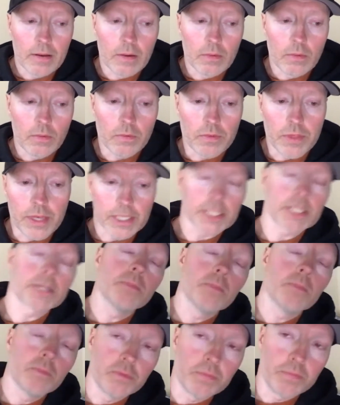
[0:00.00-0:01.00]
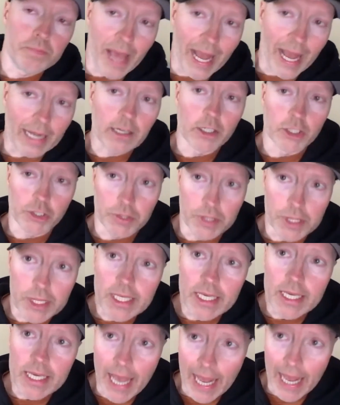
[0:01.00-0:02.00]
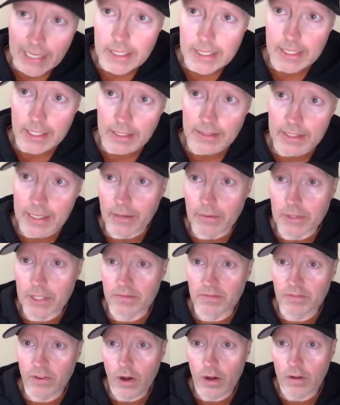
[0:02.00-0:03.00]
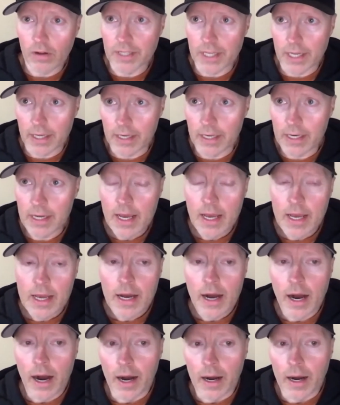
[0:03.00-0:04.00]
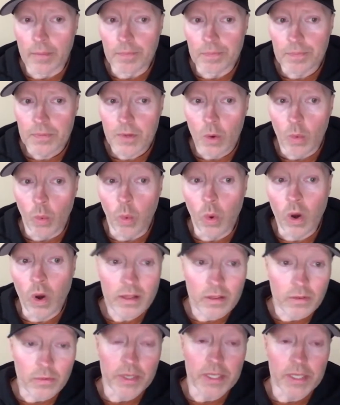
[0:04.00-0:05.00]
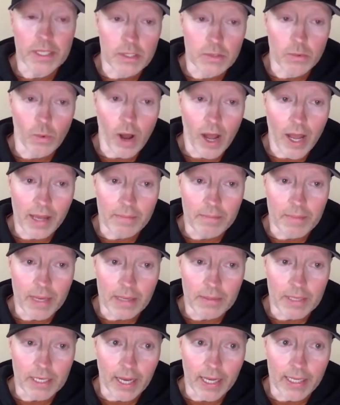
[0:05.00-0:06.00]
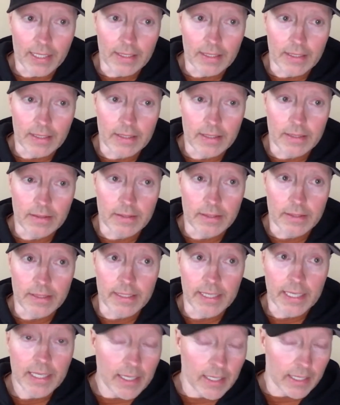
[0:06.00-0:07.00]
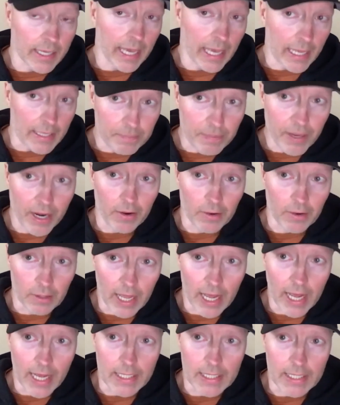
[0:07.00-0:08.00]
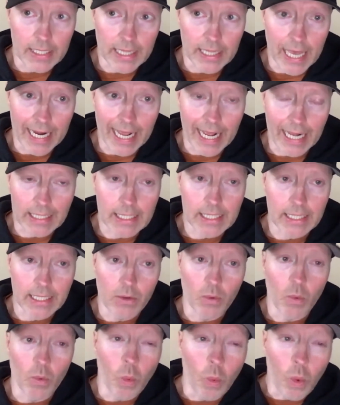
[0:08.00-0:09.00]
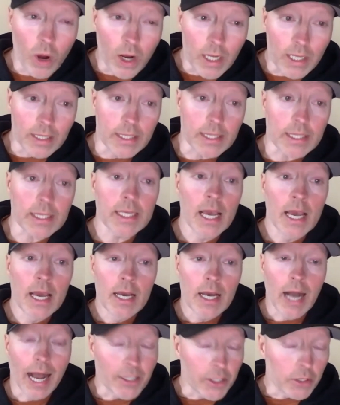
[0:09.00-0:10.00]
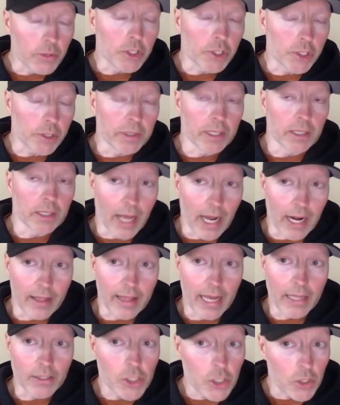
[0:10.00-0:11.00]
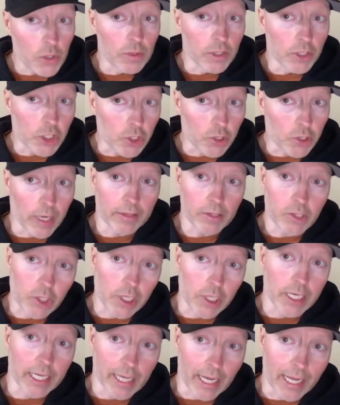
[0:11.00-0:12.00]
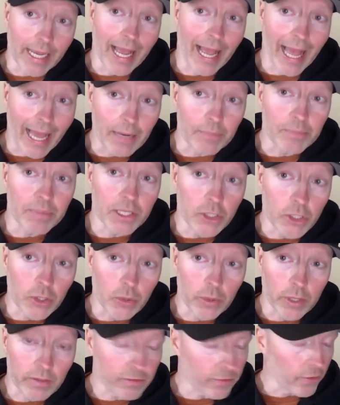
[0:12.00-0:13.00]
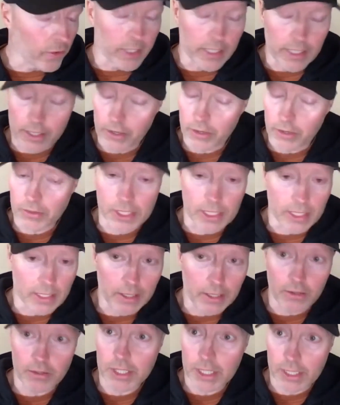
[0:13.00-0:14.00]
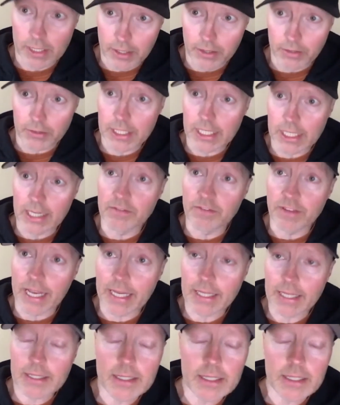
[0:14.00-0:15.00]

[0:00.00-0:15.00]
this backcountry ski accident that I was involved in, one of the reasons why maybe I didn't get paralyzed in that accident was I do attribute a lot of that to the strength training I had been doing for years and years and years in advance.